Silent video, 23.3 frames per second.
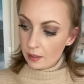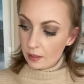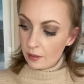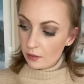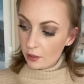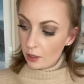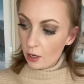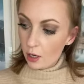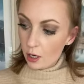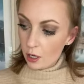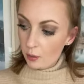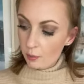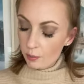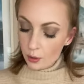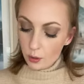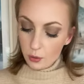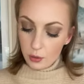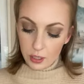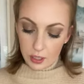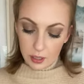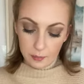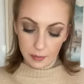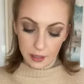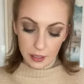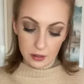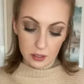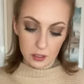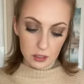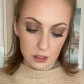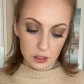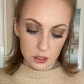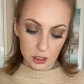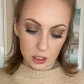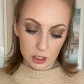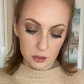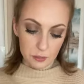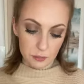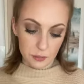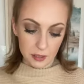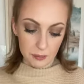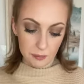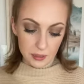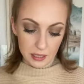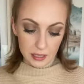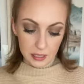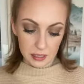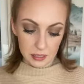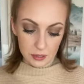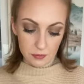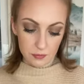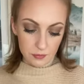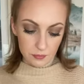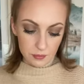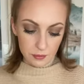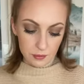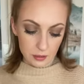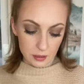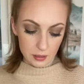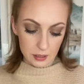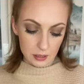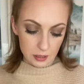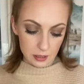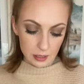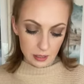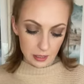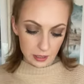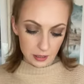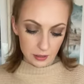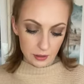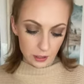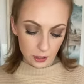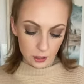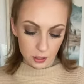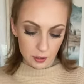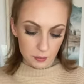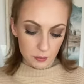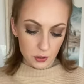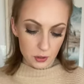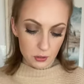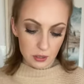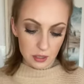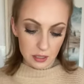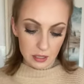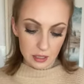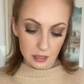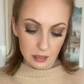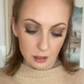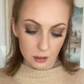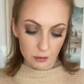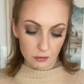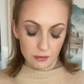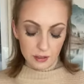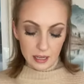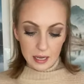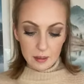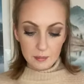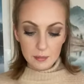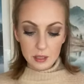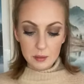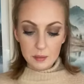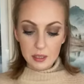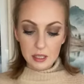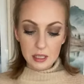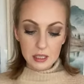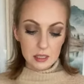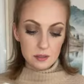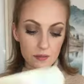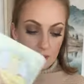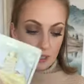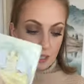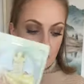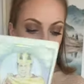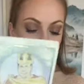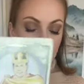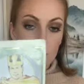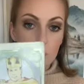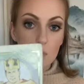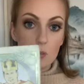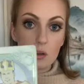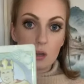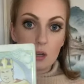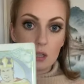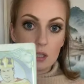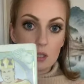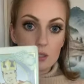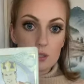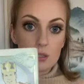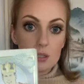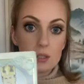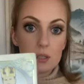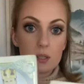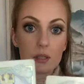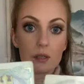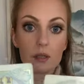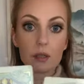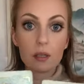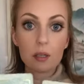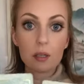They're heartbroken about this judgment because of their community, their family, because of a king of wands,